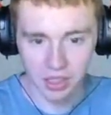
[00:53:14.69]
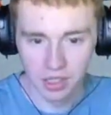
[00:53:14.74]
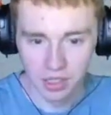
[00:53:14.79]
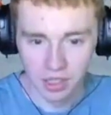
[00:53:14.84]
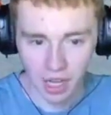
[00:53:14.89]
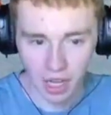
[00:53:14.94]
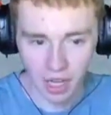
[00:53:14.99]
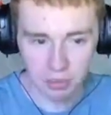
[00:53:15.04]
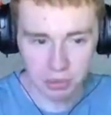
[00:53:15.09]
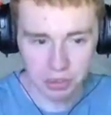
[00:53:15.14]

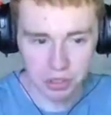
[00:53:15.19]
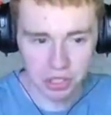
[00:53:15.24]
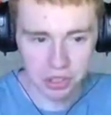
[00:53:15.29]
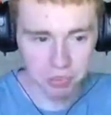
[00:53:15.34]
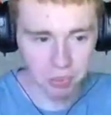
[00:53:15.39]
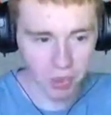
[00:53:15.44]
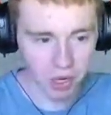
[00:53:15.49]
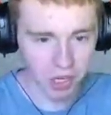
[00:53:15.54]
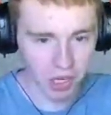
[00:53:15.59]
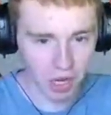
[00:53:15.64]
I was
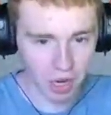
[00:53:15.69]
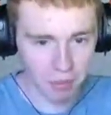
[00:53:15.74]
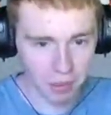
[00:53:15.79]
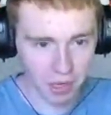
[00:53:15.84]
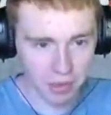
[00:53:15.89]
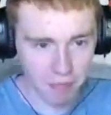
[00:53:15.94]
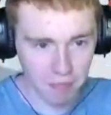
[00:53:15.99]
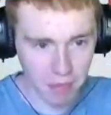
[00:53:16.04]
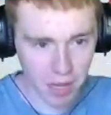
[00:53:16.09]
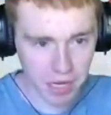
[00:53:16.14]
smart. I brought a
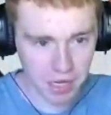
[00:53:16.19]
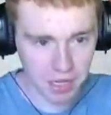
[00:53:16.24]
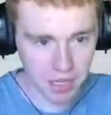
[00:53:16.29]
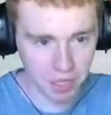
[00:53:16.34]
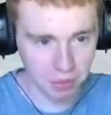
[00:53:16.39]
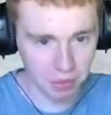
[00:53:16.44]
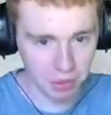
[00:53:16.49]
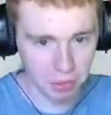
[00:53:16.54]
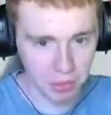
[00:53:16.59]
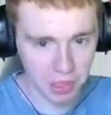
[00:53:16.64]
medkit
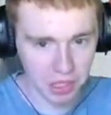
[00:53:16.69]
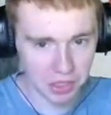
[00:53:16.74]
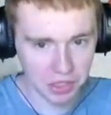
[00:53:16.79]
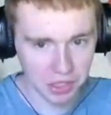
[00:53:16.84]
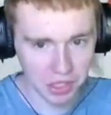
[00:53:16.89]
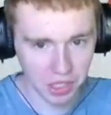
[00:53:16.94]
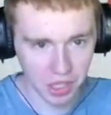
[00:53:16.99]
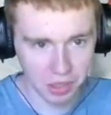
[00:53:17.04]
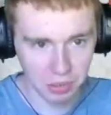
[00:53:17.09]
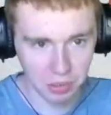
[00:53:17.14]
with me this
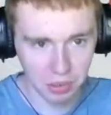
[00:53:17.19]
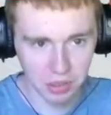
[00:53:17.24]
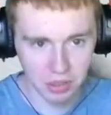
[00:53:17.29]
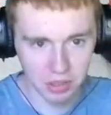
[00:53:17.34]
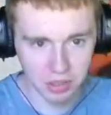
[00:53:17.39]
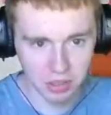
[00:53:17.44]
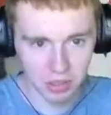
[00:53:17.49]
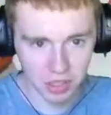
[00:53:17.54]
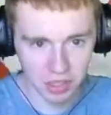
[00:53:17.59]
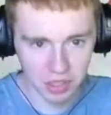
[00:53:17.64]
time.
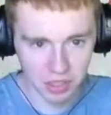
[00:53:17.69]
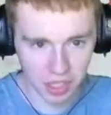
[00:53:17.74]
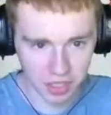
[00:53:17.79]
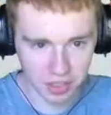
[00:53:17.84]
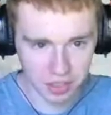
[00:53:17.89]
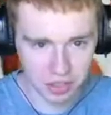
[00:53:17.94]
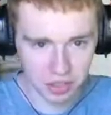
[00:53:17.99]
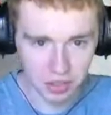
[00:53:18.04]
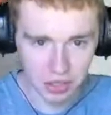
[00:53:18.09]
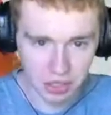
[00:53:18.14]
Because I
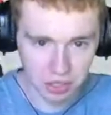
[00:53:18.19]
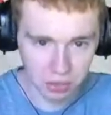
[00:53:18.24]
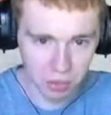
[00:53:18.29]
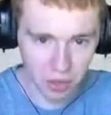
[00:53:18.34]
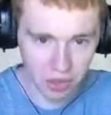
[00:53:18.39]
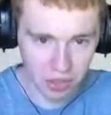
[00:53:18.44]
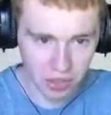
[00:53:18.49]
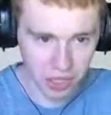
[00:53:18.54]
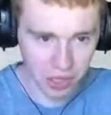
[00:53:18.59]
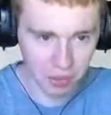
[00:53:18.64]
do this
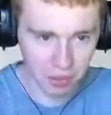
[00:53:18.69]
one thing